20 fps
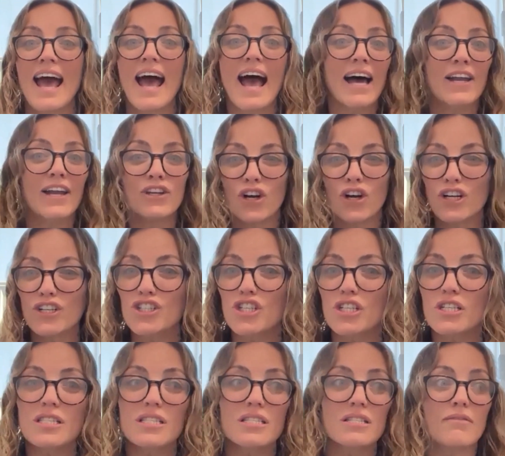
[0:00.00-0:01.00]
and not
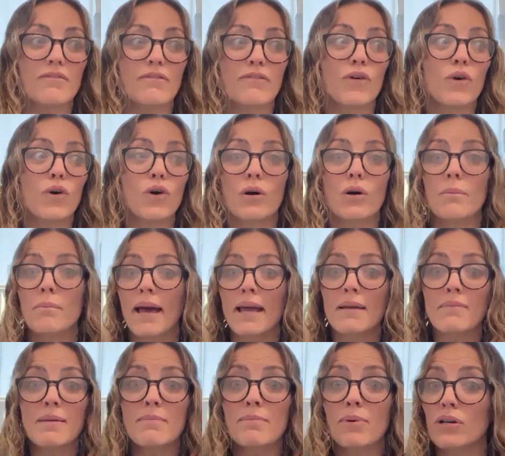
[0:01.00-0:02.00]
just for
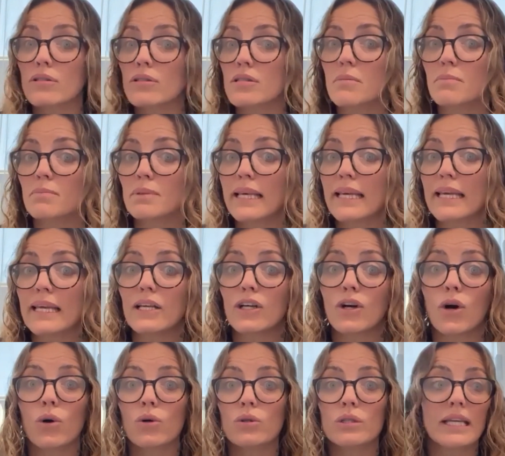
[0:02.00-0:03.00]
maybe possibly
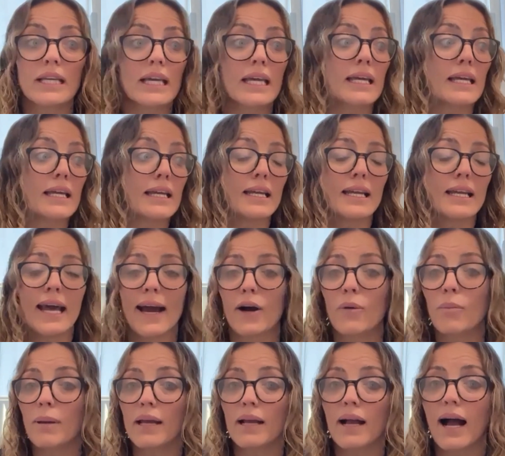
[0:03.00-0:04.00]
calling in and
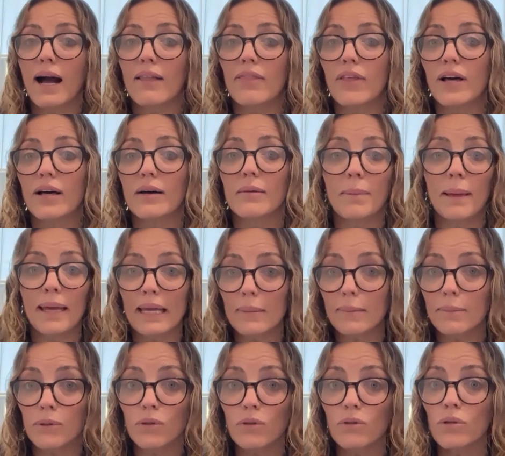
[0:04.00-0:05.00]
helping other
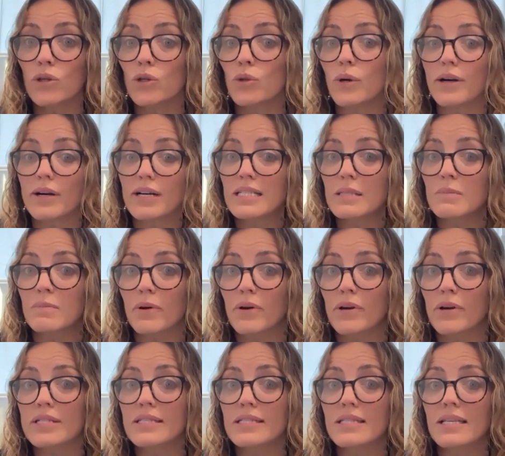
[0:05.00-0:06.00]
people who are
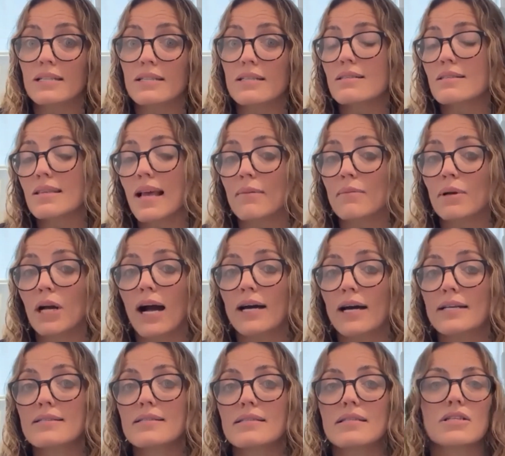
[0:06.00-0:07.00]
experiencing the same
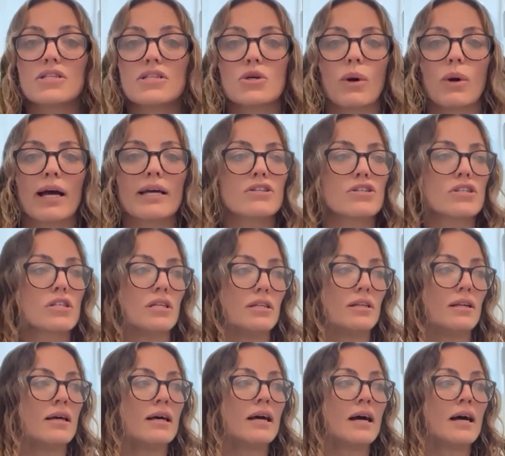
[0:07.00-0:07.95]
kind of situation,